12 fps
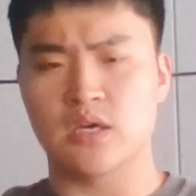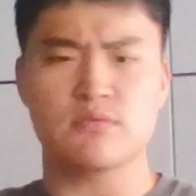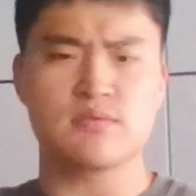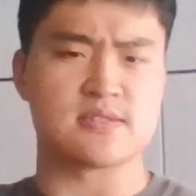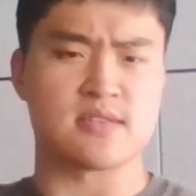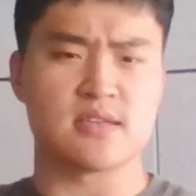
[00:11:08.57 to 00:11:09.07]

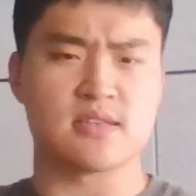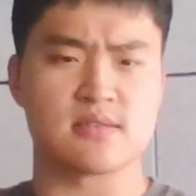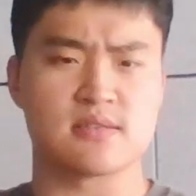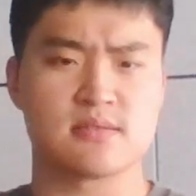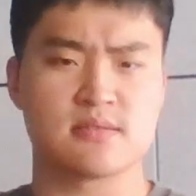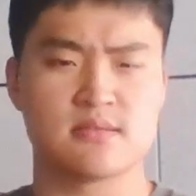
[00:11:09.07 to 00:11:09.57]
how do I say
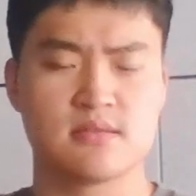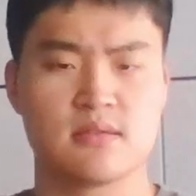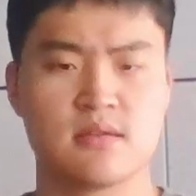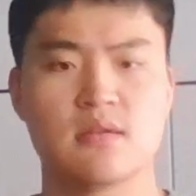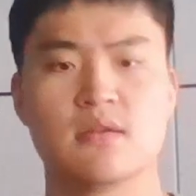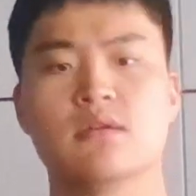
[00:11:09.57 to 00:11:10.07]
this?
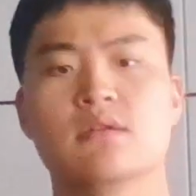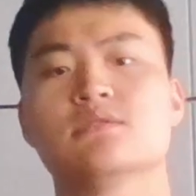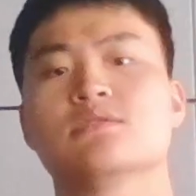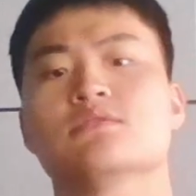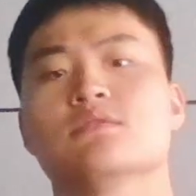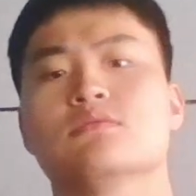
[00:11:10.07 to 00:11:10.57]

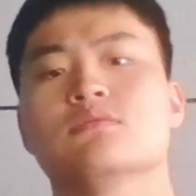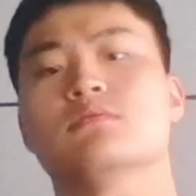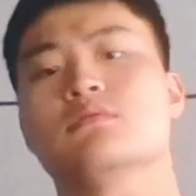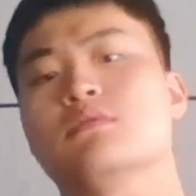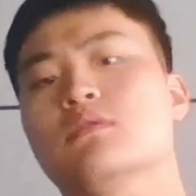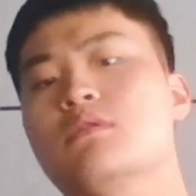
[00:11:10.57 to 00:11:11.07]

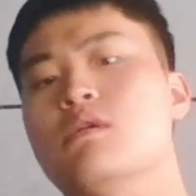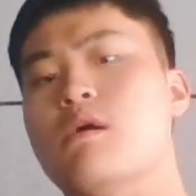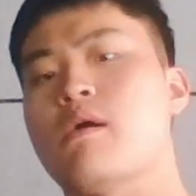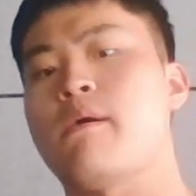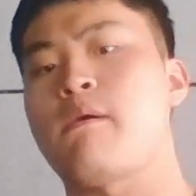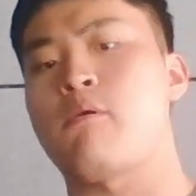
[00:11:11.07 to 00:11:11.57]
So
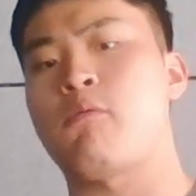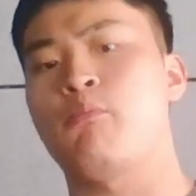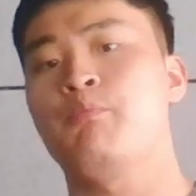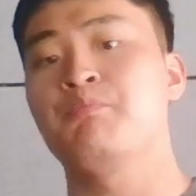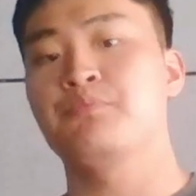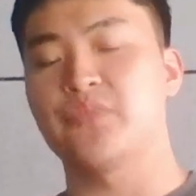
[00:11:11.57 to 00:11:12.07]

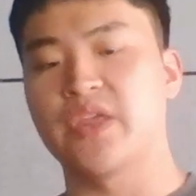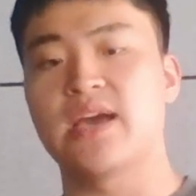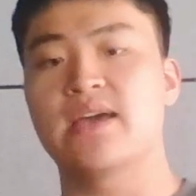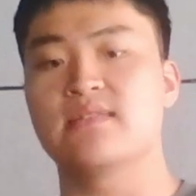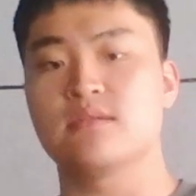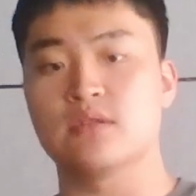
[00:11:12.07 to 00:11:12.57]

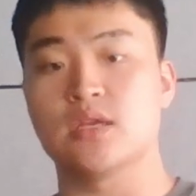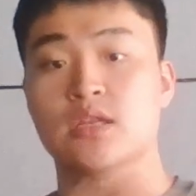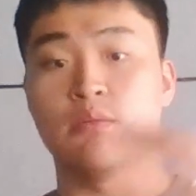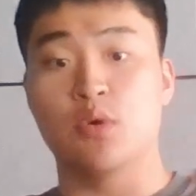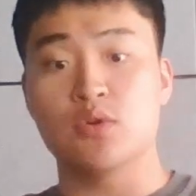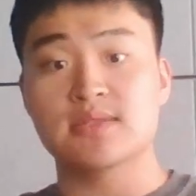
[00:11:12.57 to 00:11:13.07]
yeah,
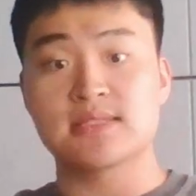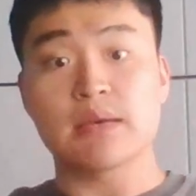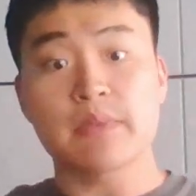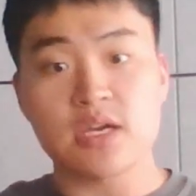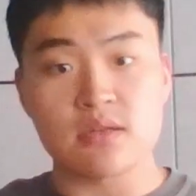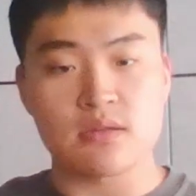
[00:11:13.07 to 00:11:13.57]
in the modern
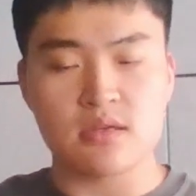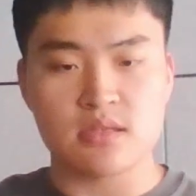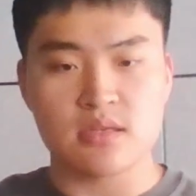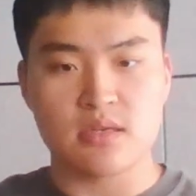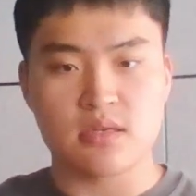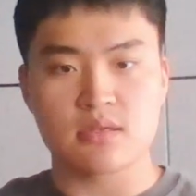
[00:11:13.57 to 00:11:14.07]

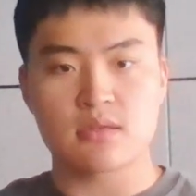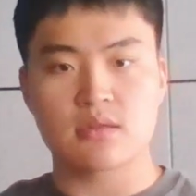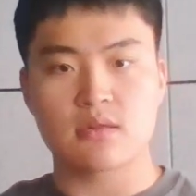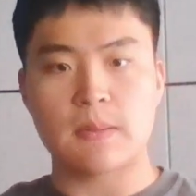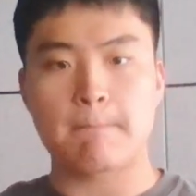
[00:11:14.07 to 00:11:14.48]
semiconductor,